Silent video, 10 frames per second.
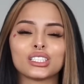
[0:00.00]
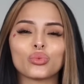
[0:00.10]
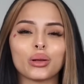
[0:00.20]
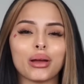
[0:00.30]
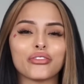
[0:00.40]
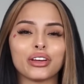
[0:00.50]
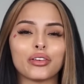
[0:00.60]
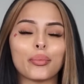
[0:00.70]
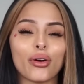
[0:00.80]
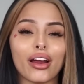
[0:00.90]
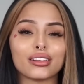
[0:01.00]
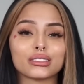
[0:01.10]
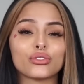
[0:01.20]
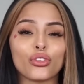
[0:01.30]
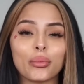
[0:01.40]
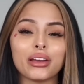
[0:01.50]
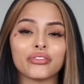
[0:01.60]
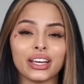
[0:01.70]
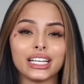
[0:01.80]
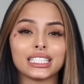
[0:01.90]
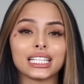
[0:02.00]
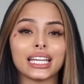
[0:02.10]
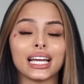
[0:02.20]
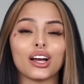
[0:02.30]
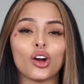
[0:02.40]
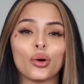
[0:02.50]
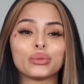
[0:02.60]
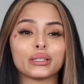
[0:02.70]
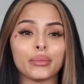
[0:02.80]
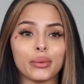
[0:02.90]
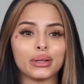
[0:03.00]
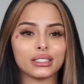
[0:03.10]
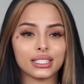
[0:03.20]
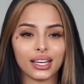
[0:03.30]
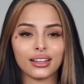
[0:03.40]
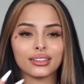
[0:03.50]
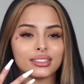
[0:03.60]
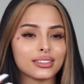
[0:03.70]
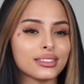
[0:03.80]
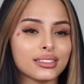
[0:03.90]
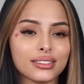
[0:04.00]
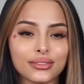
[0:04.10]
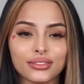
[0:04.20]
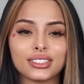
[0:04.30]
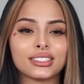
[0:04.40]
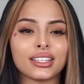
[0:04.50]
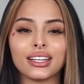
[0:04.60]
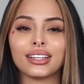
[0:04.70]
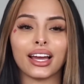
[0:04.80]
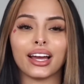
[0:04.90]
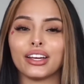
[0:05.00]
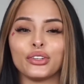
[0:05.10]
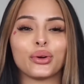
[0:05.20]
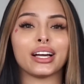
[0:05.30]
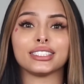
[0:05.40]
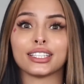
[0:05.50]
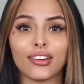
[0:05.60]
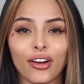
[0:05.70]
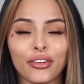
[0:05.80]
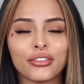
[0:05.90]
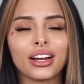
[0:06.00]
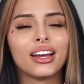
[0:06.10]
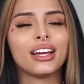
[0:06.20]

This is one of my favorite products for my face that helps me maintain this skin that you guys love.